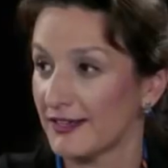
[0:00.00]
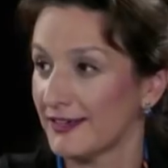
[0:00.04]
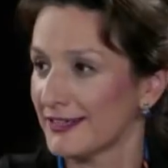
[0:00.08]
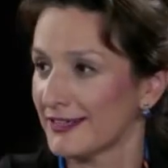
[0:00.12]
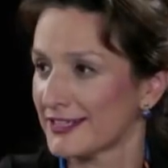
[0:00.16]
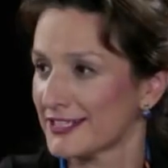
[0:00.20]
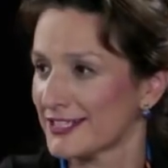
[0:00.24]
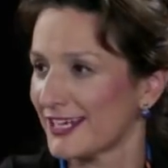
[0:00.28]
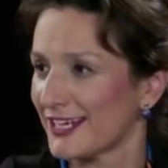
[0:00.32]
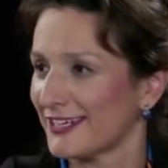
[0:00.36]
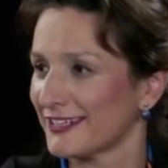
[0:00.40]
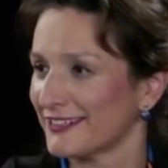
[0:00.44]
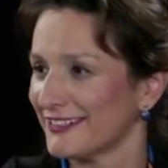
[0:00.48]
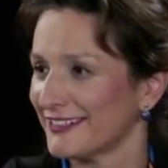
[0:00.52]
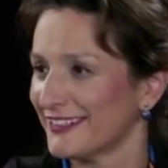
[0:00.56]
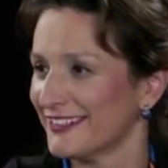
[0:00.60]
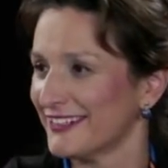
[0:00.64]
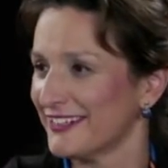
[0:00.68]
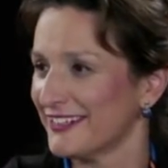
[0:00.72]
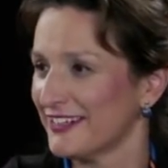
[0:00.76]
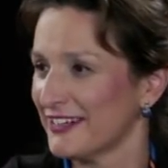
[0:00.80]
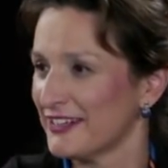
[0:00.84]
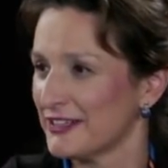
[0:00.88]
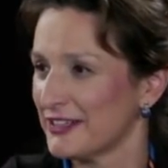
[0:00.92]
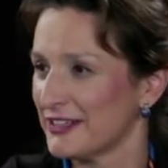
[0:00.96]
exciting,
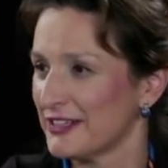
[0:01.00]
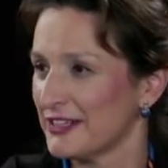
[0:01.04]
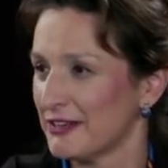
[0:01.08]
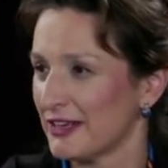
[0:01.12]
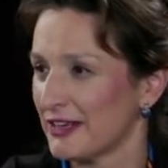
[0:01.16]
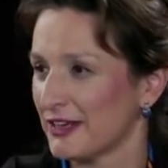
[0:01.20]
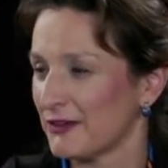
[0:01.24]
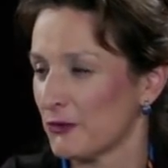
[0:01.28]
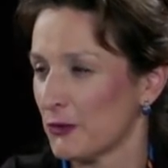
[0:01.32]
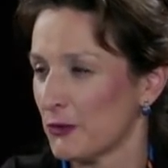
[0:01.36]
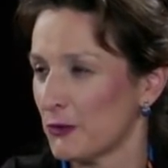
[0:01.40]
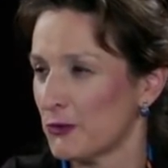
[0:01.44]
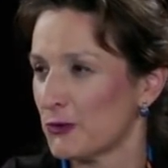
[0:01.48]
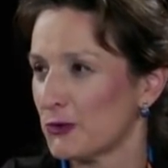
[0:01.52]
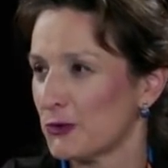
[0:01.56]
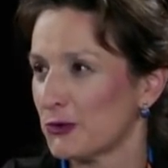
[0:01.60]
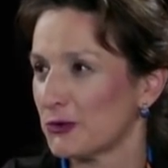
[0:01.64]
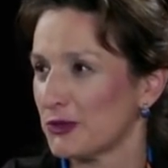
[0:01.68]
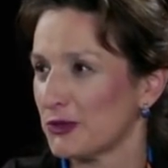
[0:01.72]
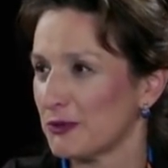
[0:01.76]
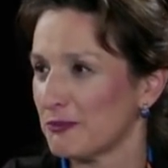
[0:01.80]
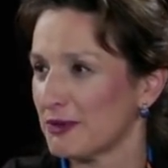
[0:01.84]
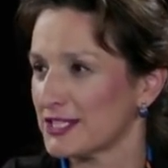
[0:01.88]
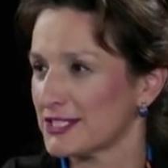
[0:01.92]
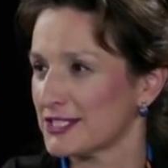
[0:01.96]
eh? Who could
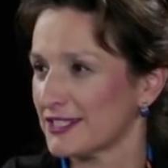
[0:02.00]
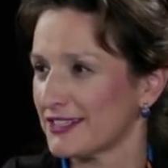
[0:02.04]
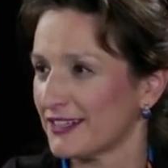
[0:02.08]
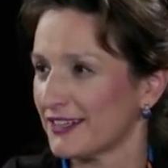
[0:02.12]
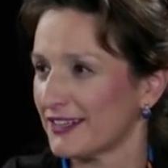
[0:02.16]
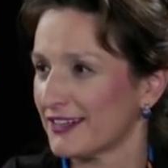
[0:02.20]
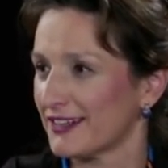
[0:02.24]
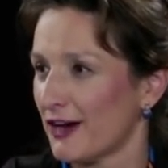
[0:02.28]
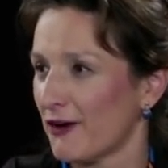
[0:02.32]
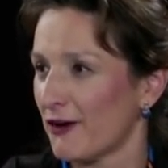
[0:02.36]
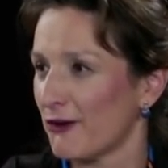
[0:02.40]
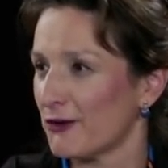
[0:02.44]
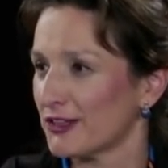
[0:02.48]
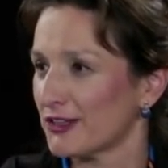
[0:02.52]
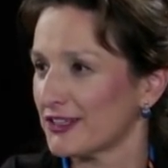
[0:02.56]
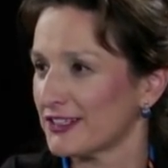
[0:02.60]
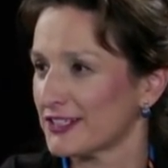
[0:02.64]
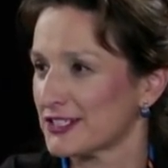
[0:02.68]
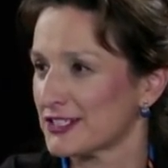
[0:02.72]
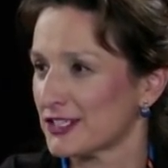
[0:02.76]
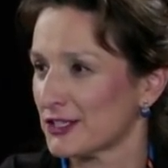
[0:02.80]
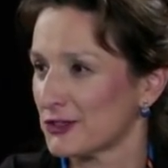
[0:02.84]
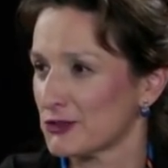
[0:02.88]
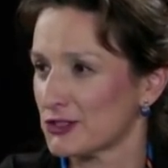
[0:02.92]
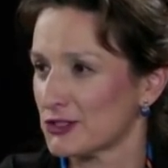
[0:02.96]
imagine that aortic
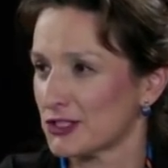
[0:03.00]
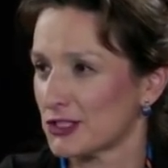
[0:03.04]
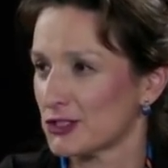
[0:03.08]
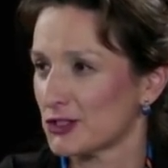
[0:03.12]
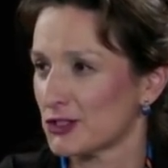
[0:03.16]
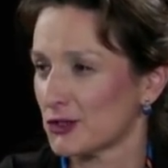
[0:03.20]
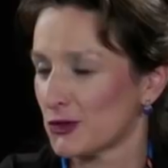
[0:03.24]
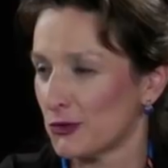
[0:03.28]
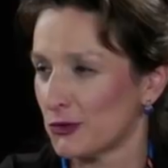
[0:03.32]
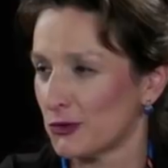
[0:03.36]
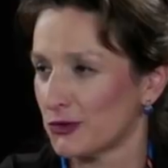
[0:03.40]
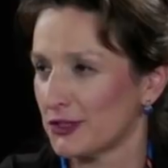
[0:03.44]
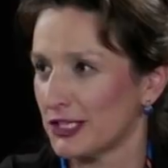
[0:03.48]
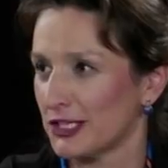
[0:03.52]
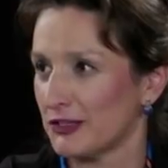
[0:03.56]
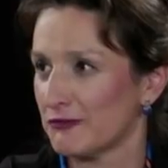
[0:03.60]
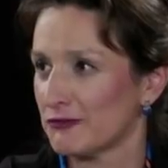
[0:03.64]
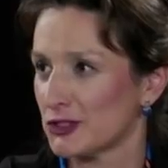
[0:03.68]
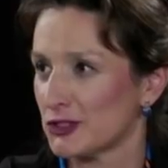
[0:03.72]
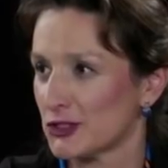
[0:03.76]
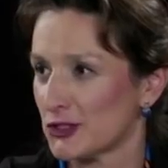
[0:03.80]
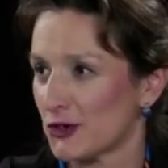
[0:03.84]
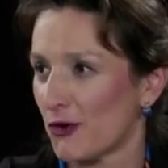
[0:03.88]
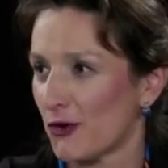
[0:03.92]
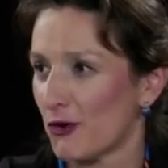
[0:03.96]
stenosis would give
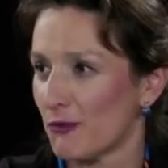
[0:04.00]
so